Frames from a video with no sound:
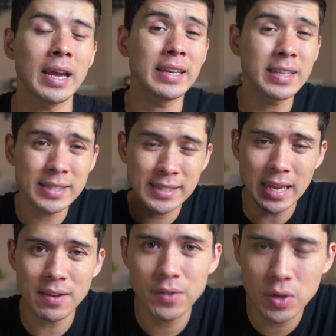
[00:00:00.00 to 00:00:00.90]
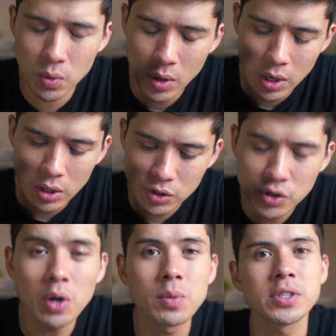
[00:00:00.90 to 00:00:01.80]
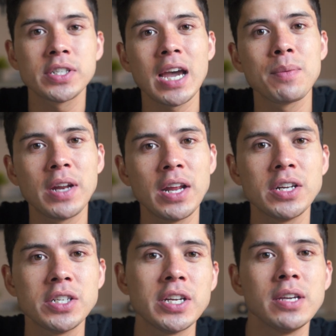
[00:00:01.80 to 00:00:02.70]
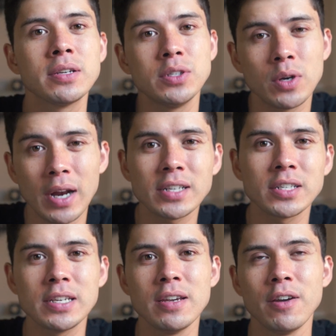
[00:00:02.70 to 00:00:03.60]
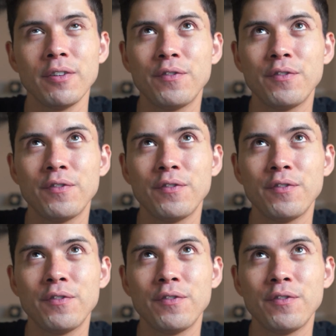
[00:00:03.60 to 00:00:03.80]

And it can save you so much time and energy because you can actually